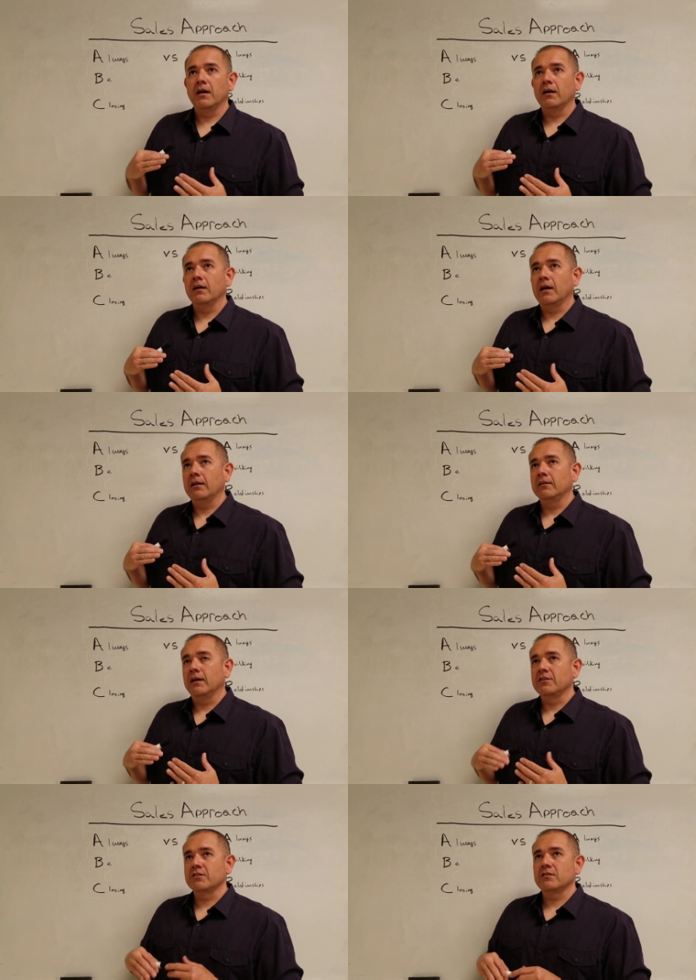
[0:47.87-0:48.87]

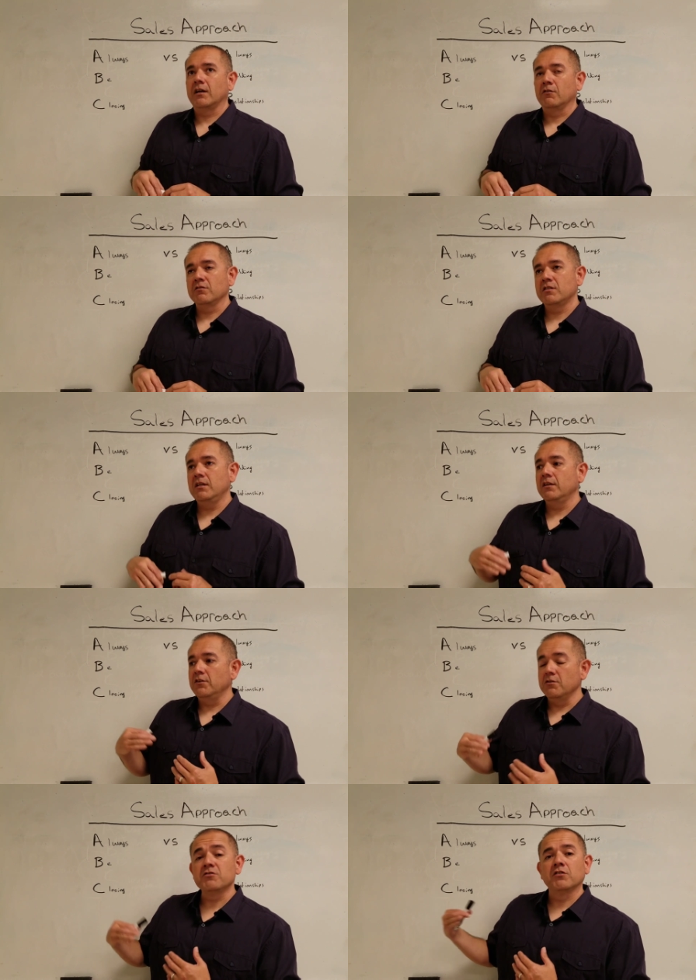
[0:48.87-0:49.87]
I don't see it
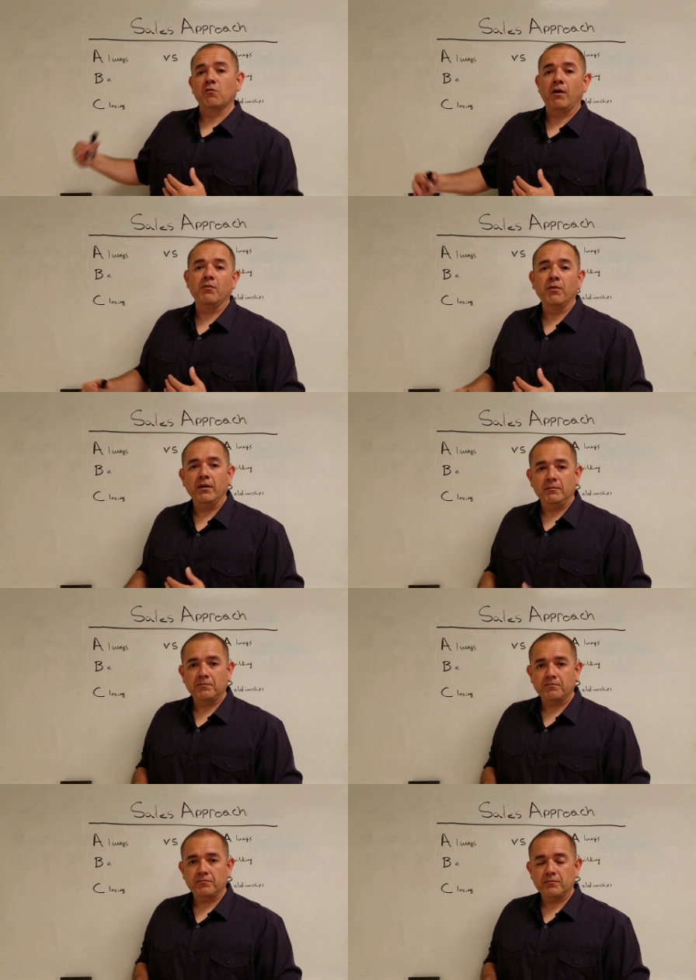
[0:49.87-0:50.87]
used in the right way.
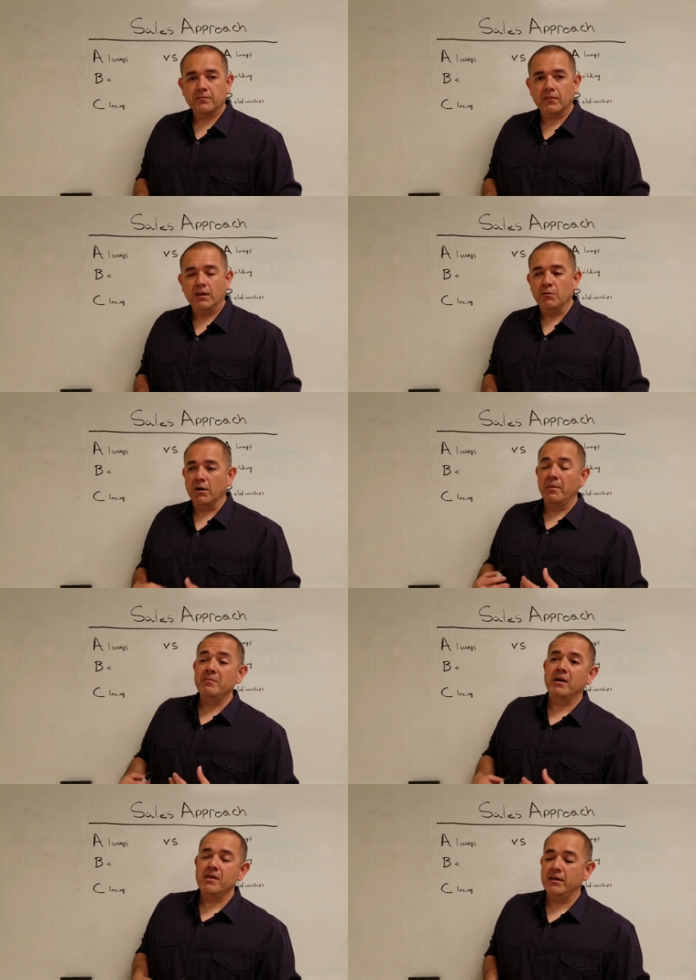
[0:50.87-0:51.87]
And what I
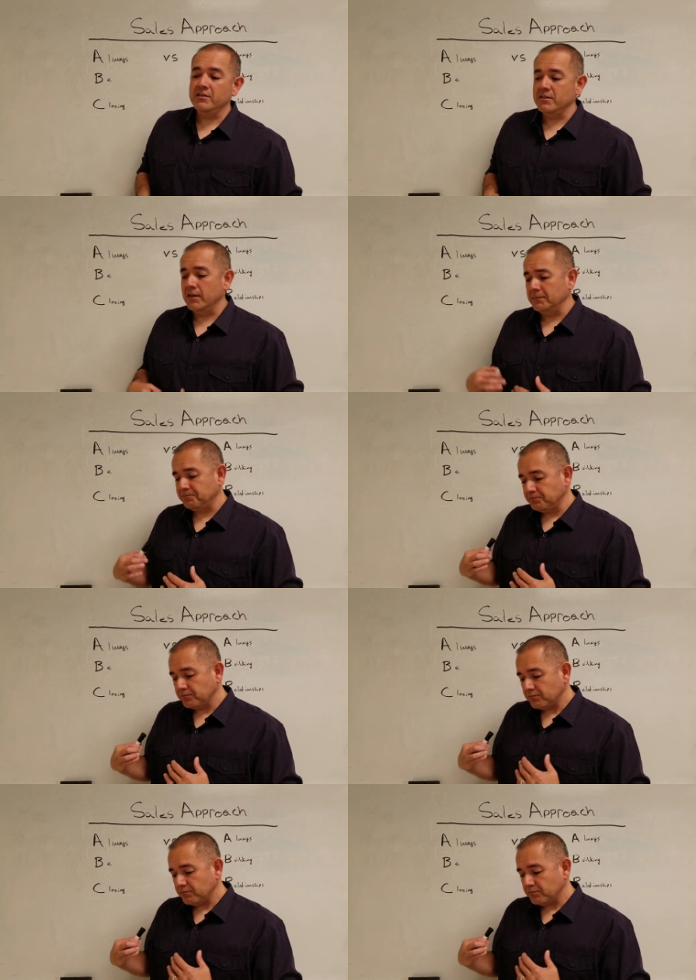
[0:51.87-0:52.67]
mean by that is that